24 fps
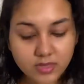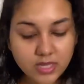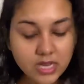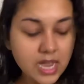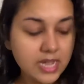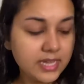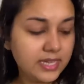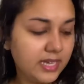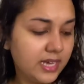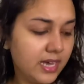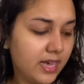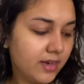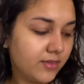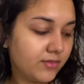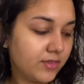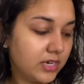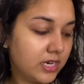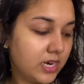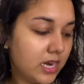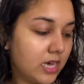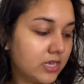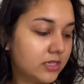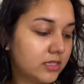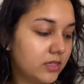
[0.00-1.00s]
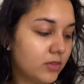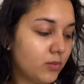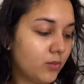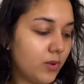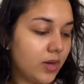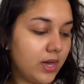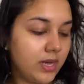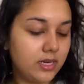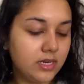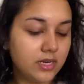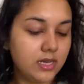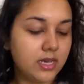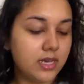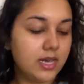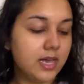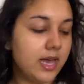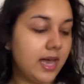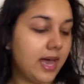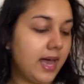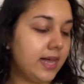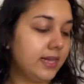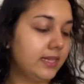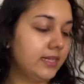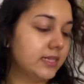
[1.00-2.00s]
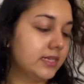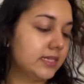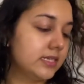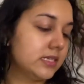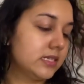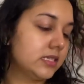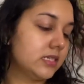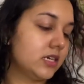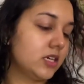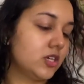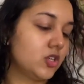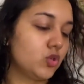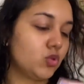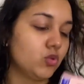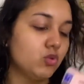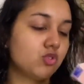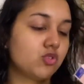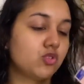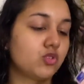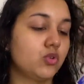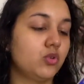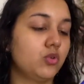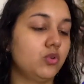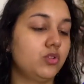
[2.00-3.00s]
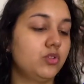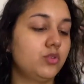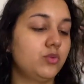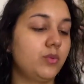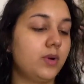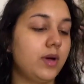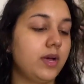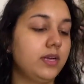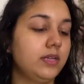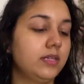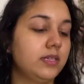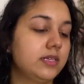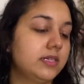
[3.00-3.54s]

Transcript: I think I have another one, and this is the rose gold one.